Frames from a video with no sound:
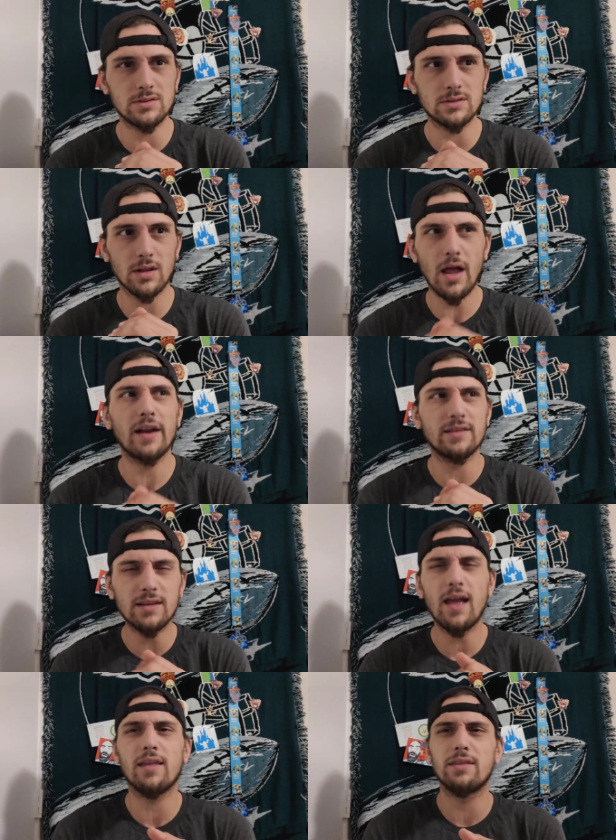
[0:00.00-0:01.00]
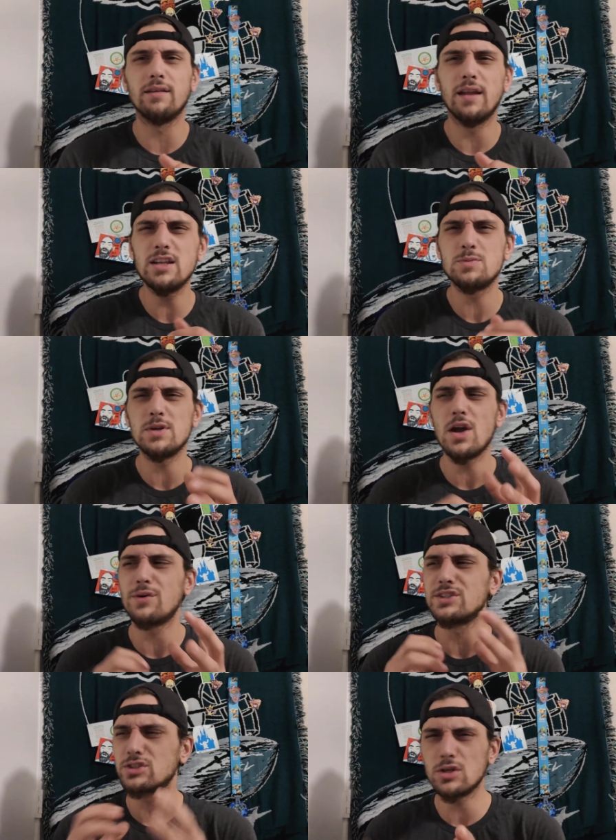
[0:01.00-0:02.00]
there's a lot of death, and
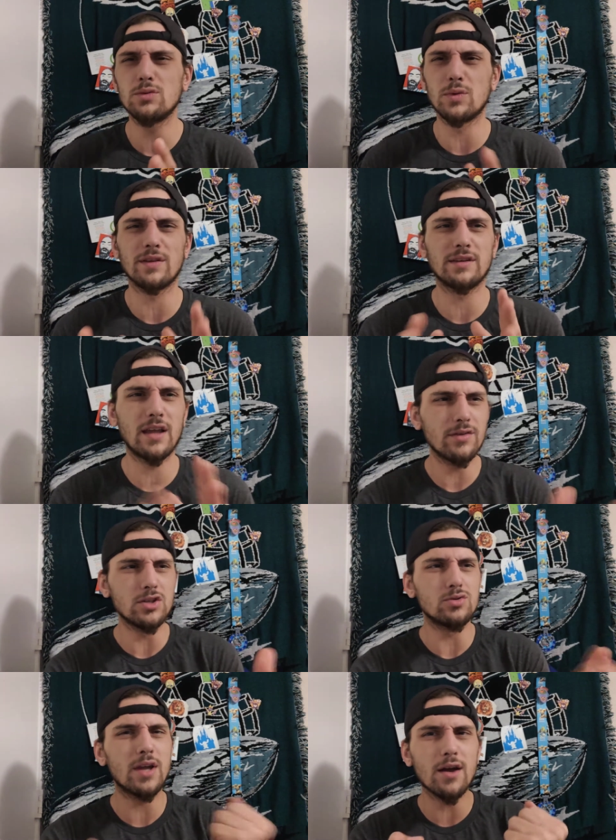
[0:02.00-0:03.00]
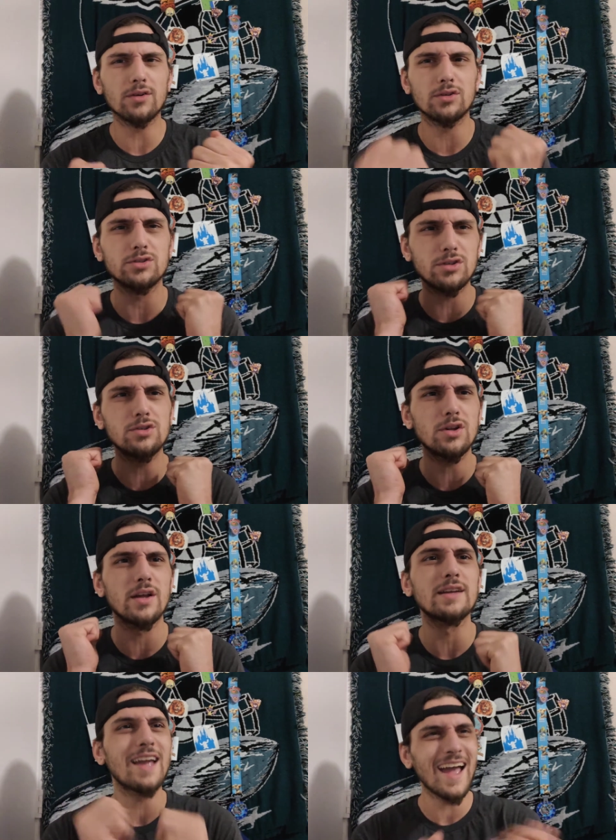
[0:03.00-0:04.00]
HBO is good with giving you characters that
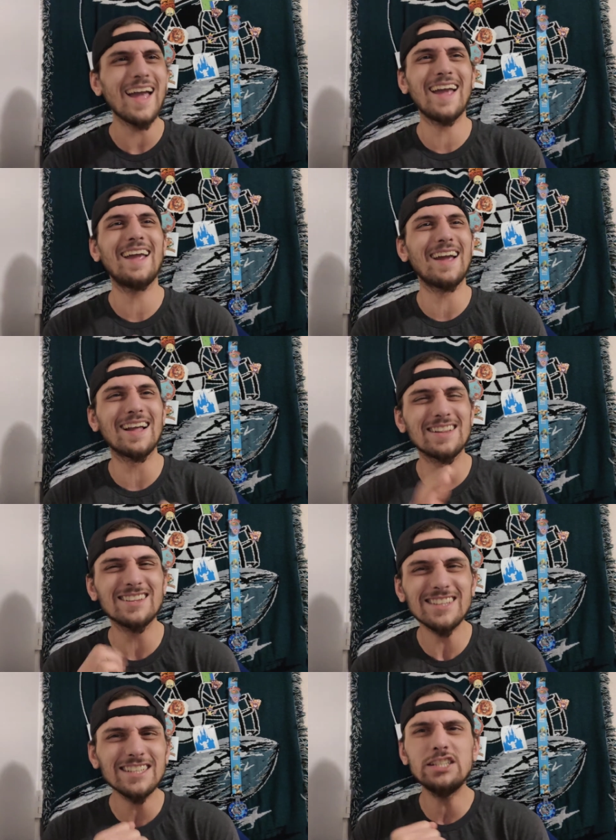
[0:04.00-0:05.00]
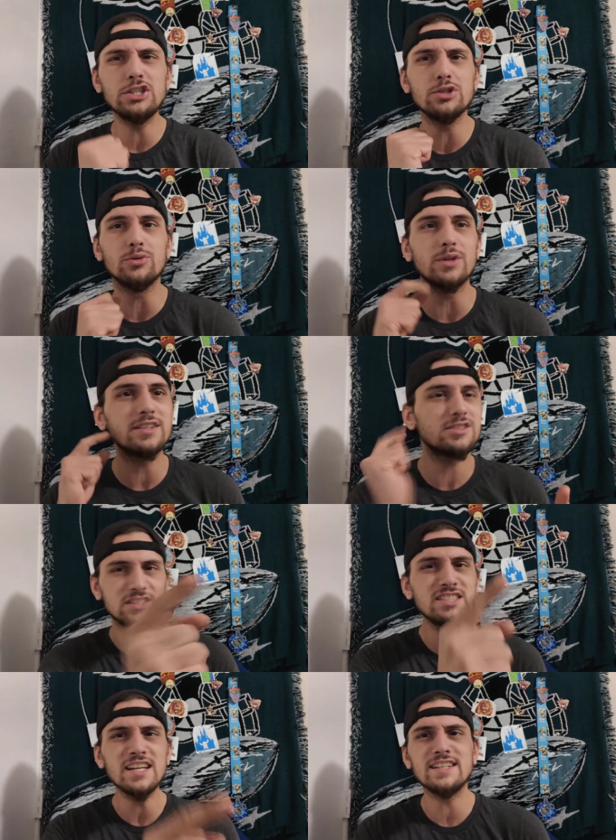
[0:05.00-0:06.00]
you're like, hey, I like you, that's
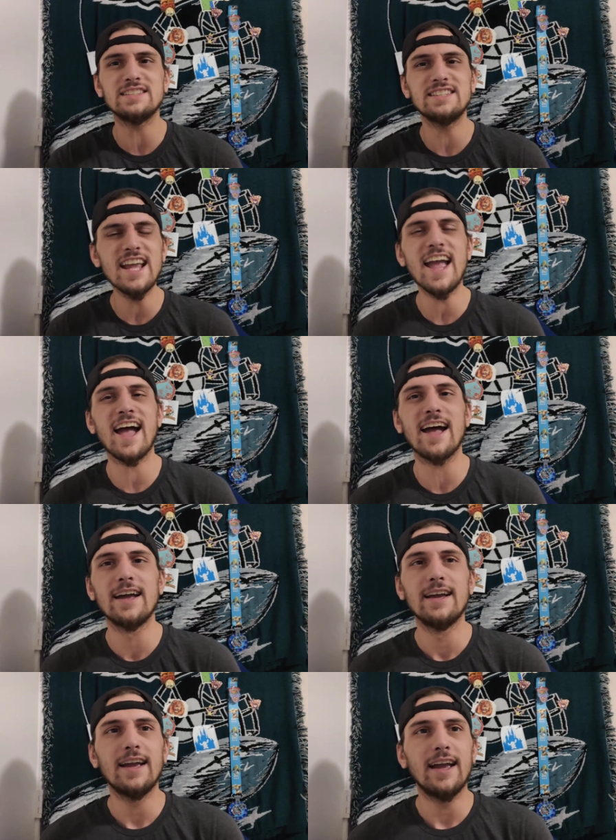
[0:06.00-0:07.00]
nice, yeah.